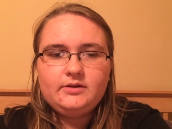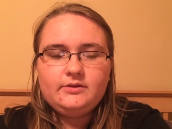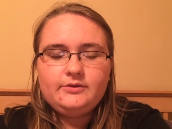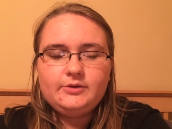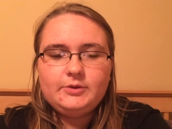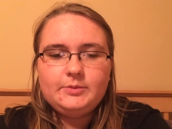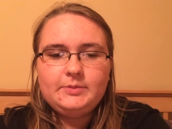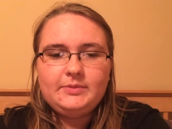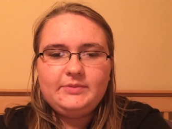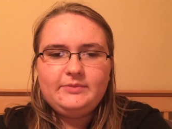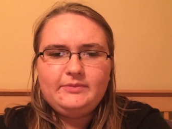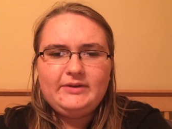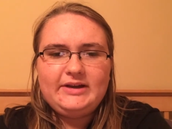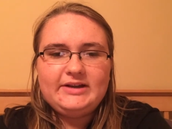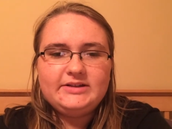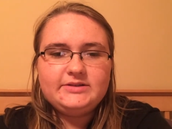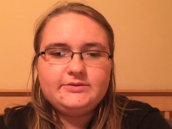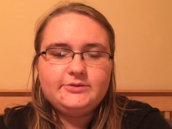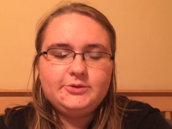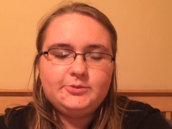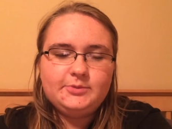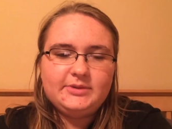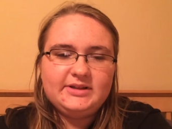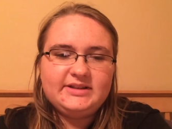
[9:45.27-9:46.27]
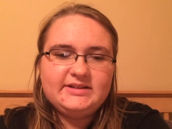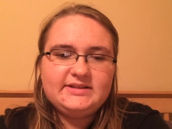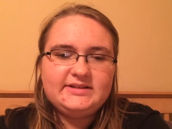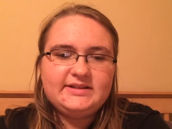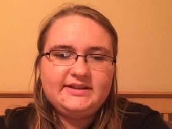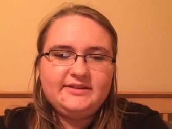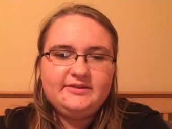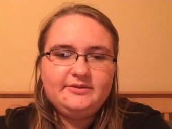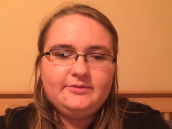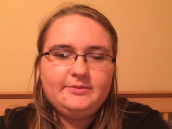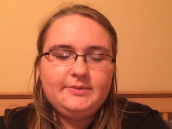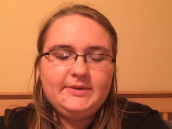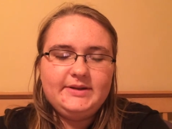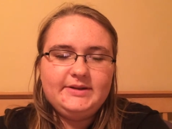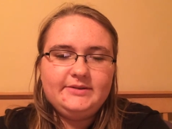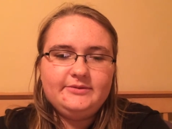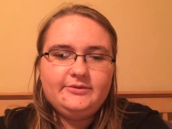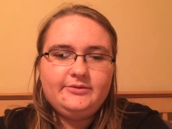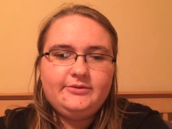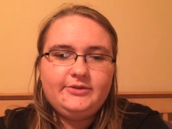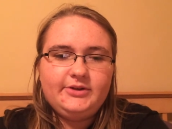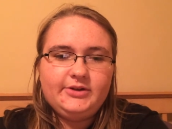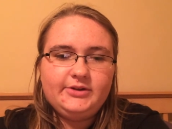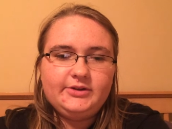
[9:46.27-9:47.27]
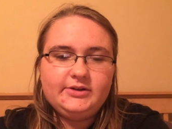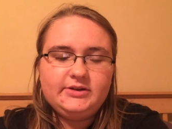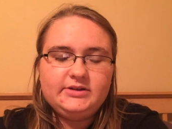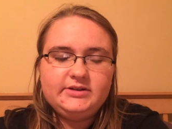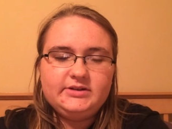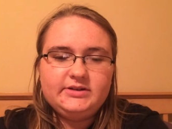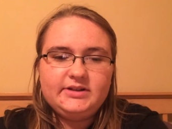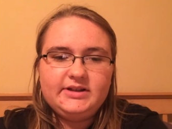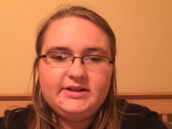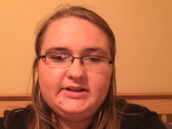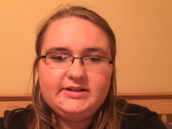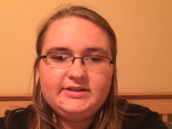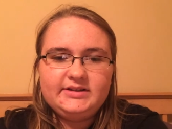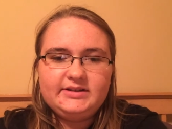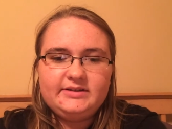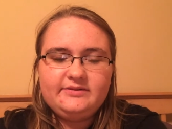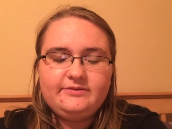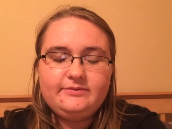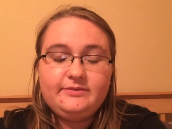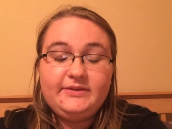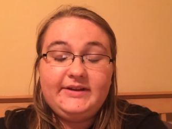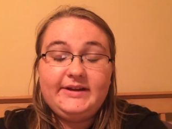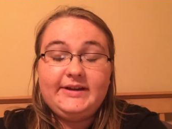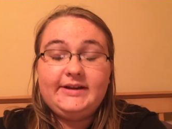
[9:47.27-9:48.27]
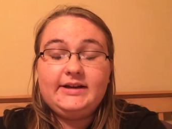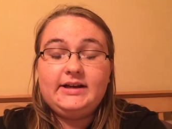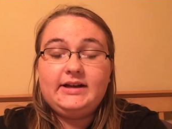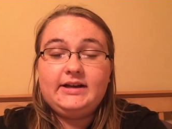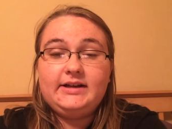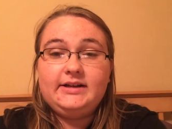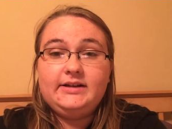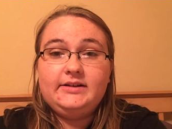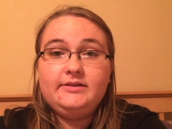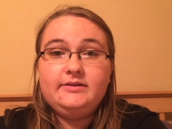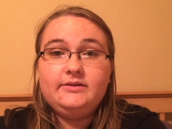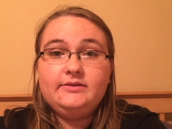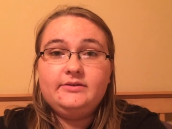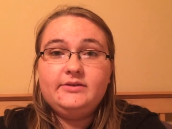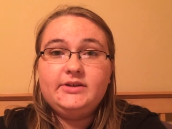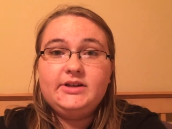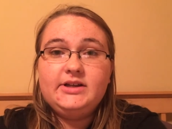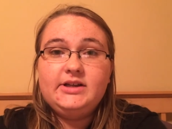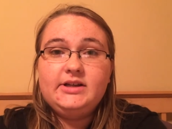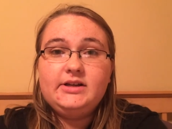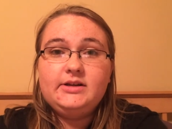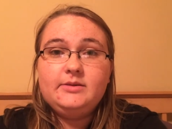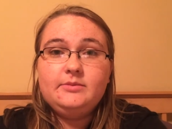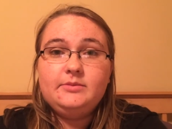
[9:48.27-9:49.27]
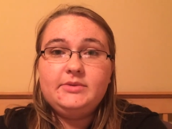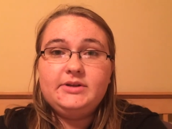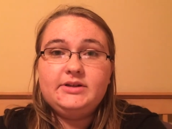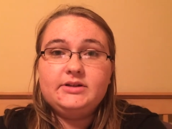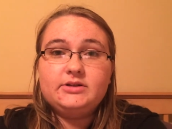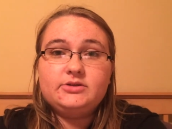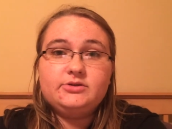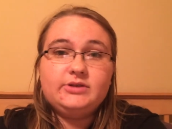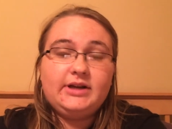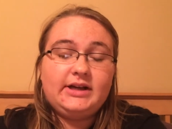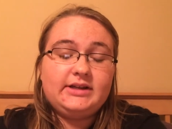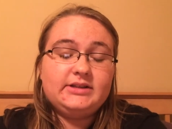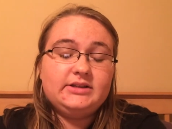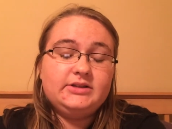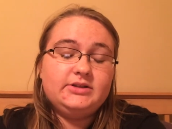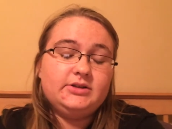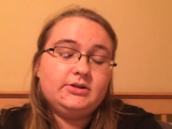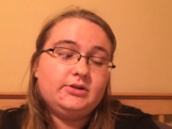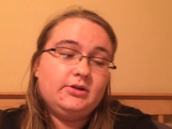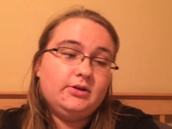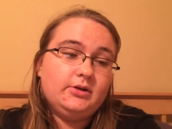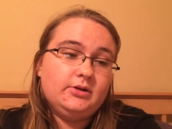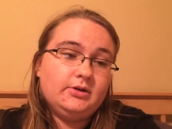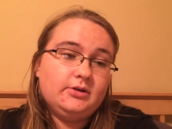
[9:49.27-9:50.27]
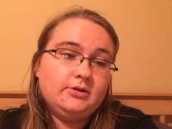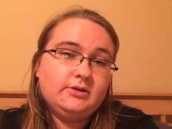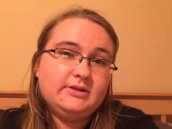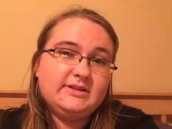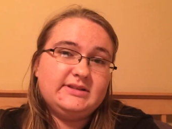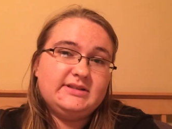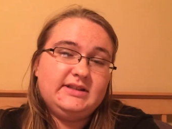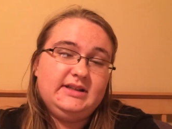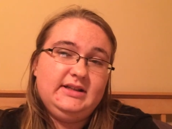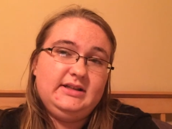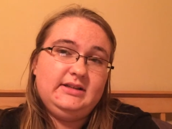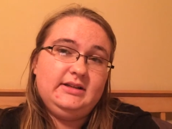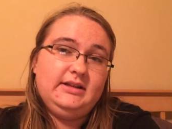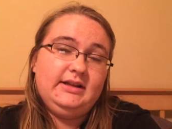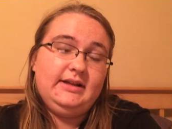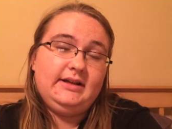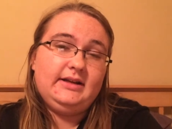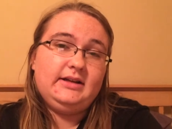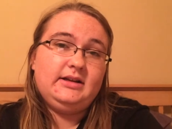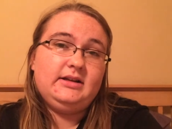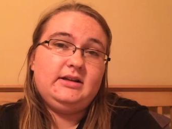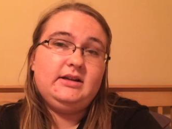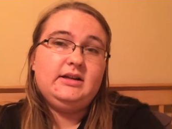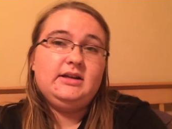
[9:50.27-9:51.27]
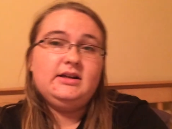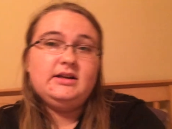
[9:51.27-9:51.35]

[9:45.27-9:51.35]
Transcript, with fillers: for the past few months I've been feeling that that I've been attracted to girls and that